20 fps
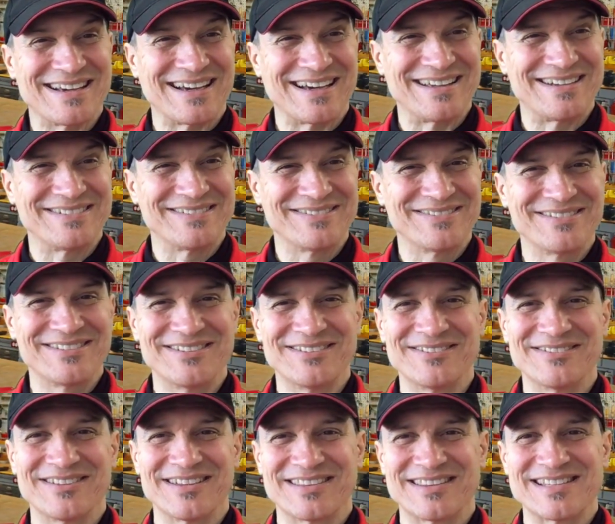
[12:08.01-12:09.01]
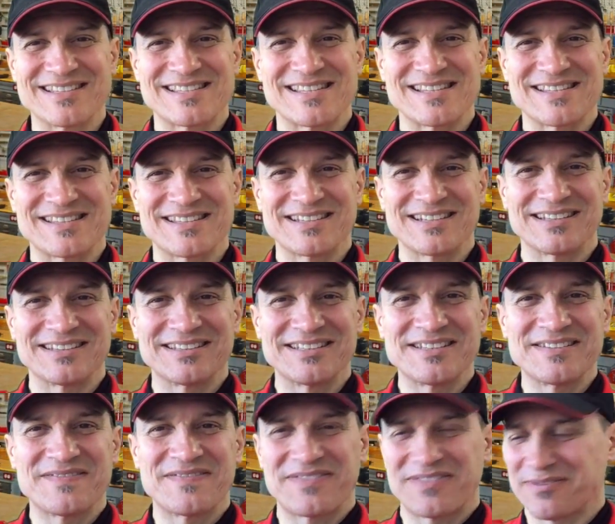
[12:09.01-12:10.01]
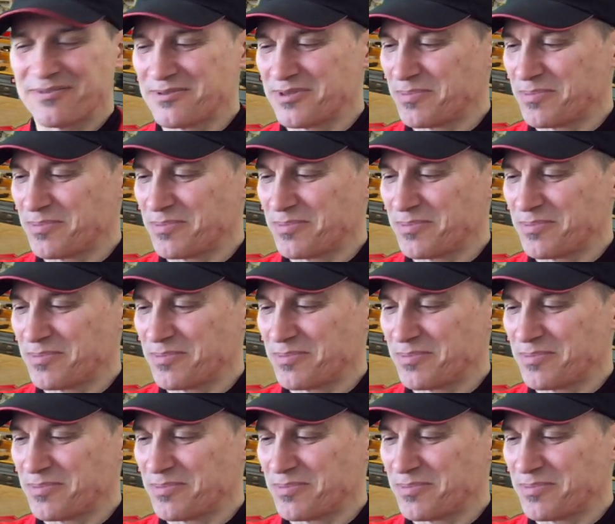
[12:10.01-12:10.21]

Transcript: I don't know that this is going to live through